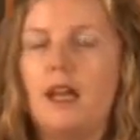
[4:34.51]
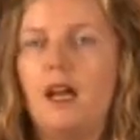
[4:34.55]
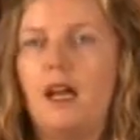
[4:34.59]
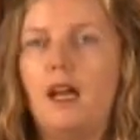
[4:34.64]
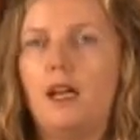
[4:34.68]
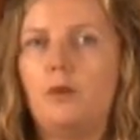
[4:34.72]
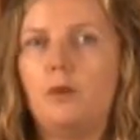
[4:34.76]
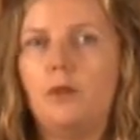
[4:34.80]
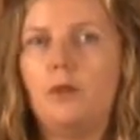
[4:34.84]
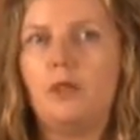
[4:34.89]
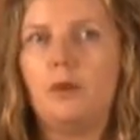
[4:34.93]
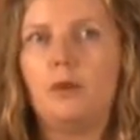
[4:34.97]

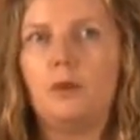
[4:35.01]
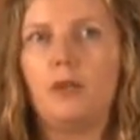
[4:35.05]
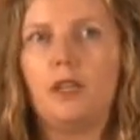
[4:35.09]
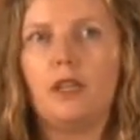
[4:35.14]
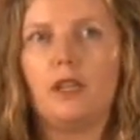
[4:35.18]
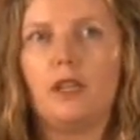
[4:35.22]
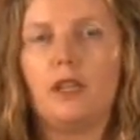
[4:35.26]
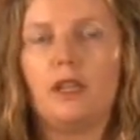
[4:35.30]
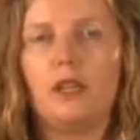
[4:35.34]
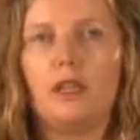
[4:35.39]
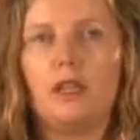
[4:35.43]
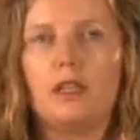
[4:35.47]
I work
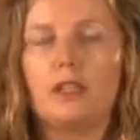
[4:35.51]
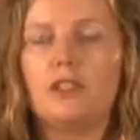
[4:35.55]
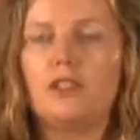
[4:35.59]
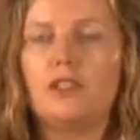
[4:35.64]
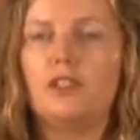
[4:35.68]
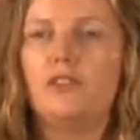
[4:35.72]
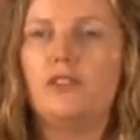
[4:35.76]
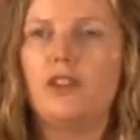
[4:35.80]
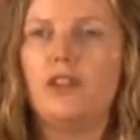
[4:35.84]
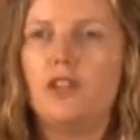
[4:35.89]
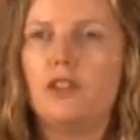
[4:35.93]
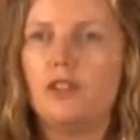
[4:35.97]
with uh,
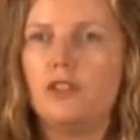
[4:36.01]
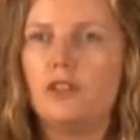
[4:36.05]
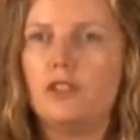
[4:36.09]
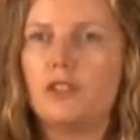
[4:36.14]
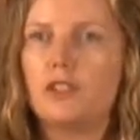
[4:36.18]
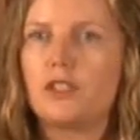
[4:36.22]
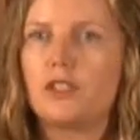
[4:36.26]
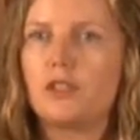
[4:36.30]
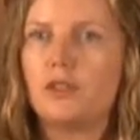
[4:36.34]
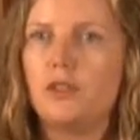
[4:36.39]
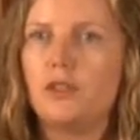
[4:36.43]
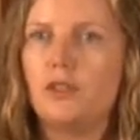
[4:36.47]

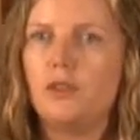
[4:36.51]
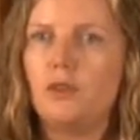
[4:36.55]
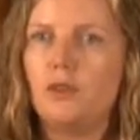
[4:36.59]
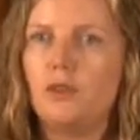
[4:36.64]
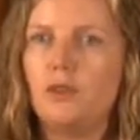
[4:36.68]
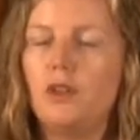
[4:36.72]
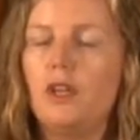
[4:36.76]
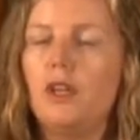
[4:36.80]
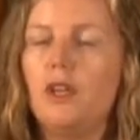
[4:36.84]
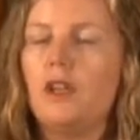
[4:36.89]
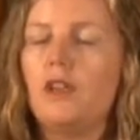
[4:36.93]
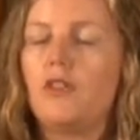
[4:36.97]
surveyors to
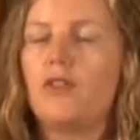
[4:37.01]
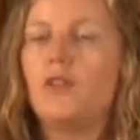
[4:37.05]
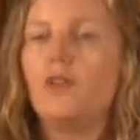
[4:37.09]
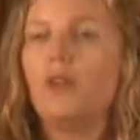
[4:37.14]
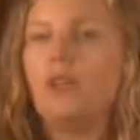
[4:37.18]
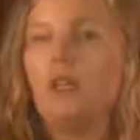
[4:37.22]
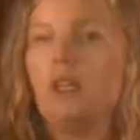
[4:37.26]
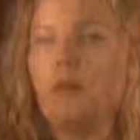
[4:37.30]
do three